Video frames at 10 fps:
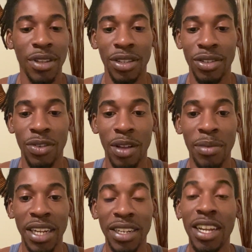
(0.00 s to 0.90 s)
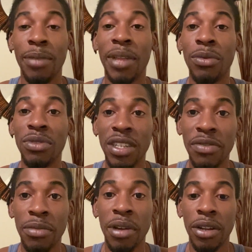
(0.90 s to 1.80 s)
So I'm like, damn, that was
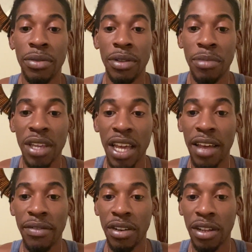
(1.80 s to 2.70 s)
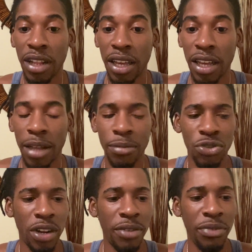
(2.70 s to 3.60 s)
even better than me having to, like, I'm
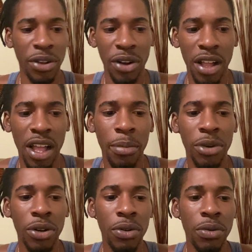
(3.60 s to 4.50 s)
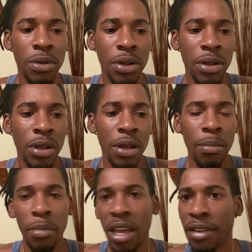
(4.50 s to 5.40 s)
trying to figure out how I'm going to
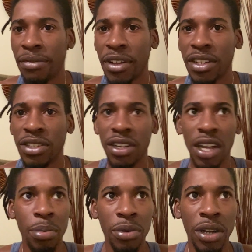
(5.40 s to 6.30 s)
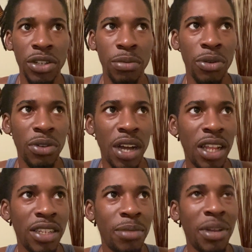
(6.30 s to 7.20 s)
manifest a couple $100 more.
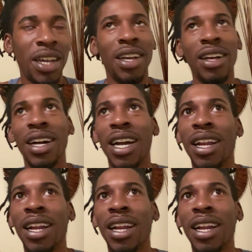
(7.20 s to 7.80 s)
I'm like, oh,